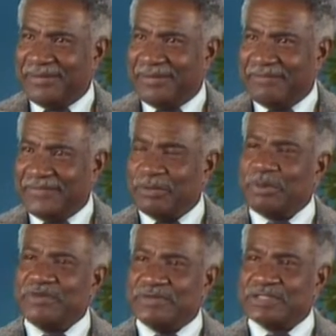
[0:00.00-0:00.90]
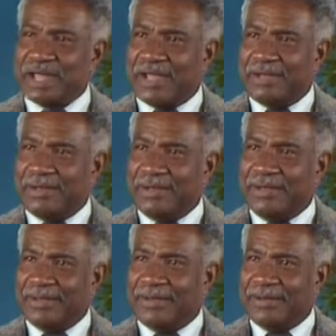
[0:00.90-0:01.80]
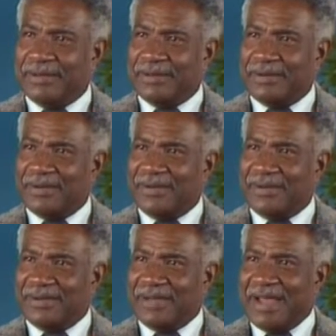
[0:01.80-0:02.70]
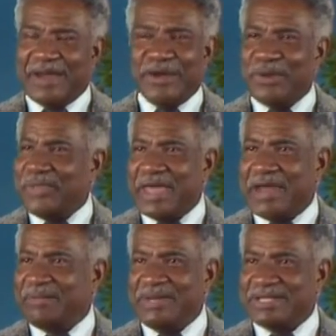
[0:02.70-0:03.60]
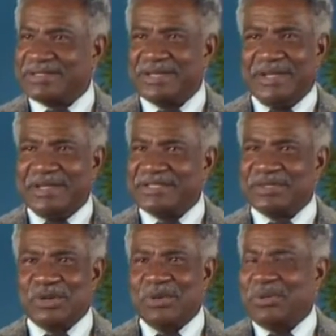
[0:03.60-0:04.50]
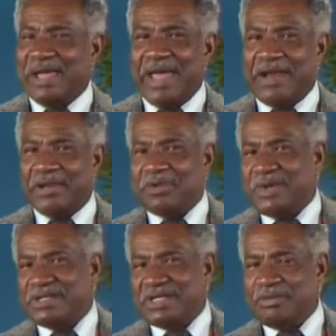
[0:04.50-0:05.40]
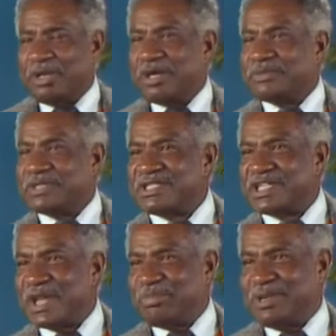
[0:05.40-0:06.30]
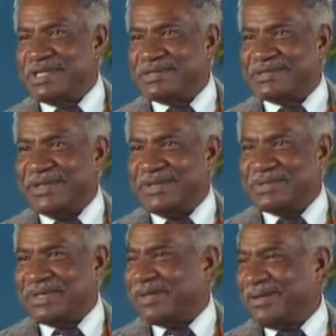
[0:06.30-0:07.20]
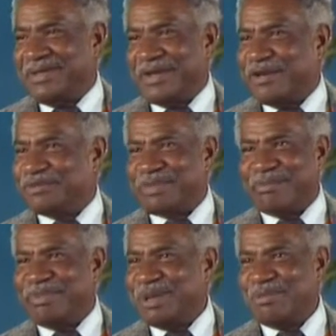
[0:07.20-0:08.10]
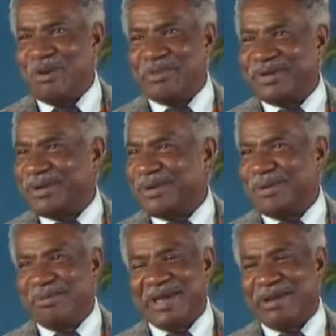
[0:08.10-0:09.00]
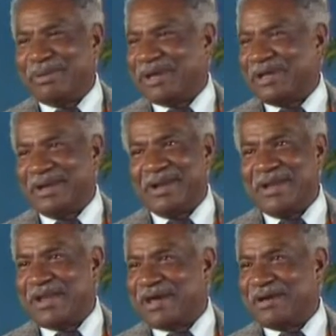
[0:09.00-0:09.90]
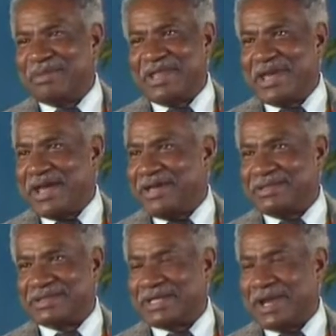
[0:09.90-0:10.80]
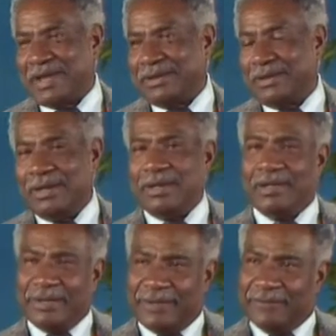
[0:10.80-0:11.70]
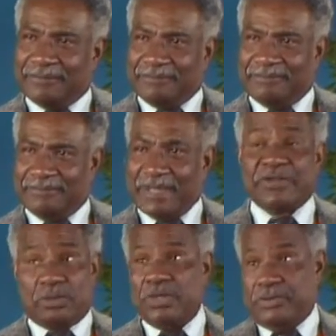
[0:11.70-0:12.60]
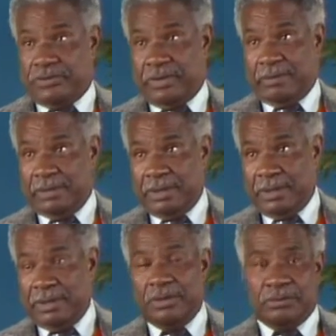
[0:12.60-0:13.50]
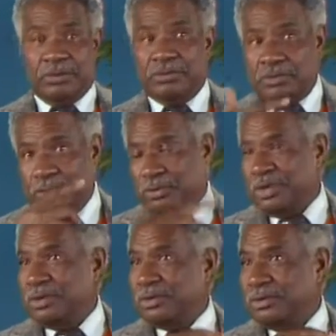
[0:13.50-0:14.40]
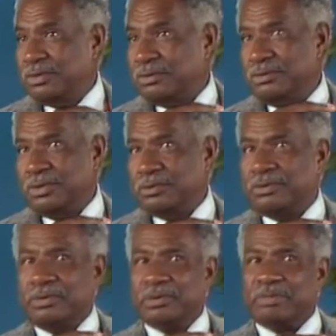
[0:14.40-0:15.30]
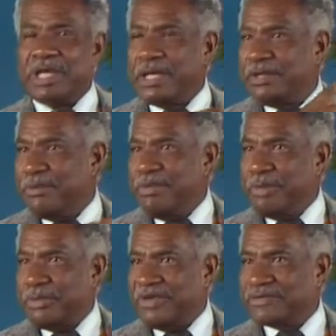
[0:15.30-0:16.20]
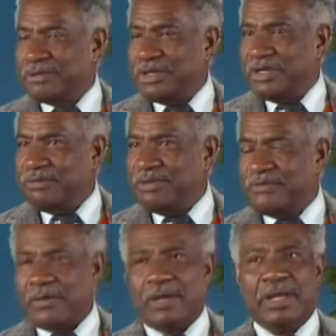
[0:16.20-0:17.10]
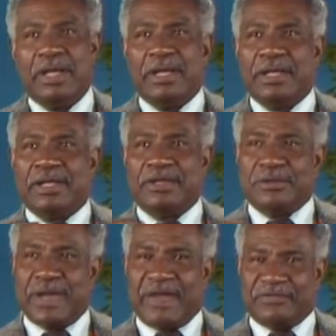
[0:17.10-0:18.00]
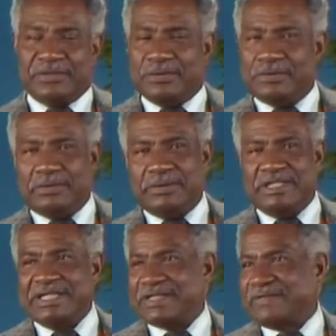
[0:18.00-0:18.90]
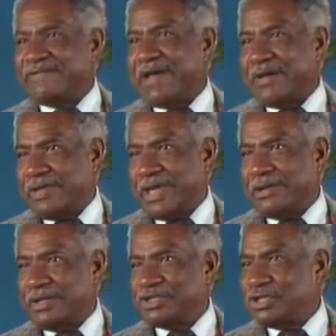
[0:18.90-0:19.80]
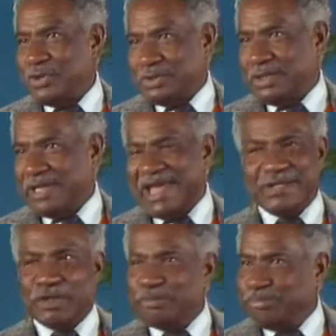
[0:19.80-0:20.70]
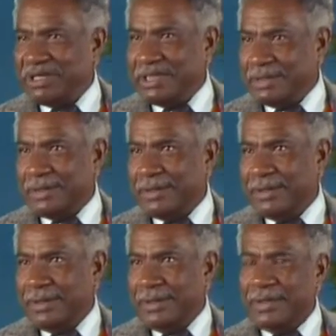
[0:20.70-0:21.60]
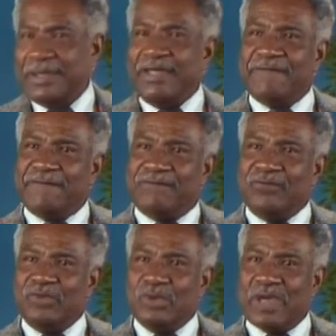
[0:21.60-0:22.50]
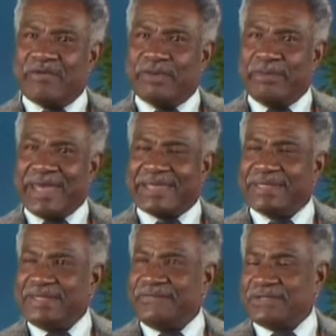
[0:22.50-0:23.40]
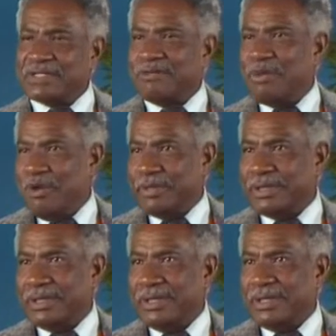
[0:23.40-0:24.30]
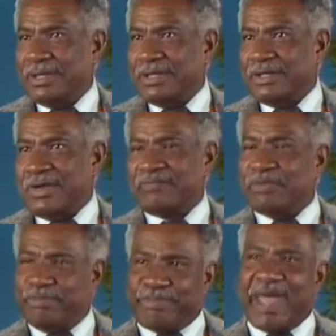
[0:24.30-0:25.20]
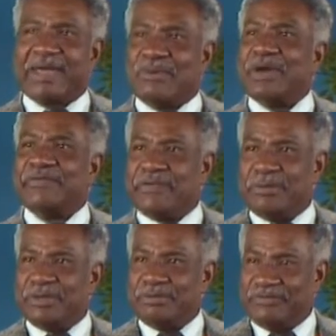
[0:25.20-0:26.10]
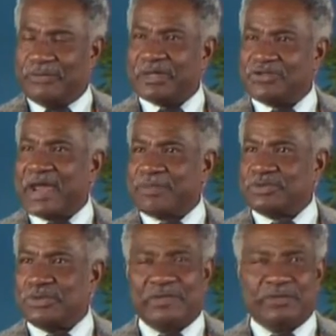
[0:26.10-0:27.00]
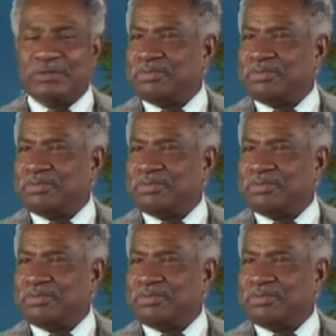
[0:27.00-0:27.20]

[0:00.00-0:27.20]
for the previous night. So I, I know it all. I, know, I know I, that piece. So, in other words, it becomes a set piece, and you say, "Here comes my big moment. Oh man, am I going to knock them in the aisles tonight?" And that's when you're in trouble. That's when you're in trouble. You you you you you you're playing the memory of something you did before. You have to disavow that totally and completely. If you have a magnificent moment you have to back away from it before it traps you. You have to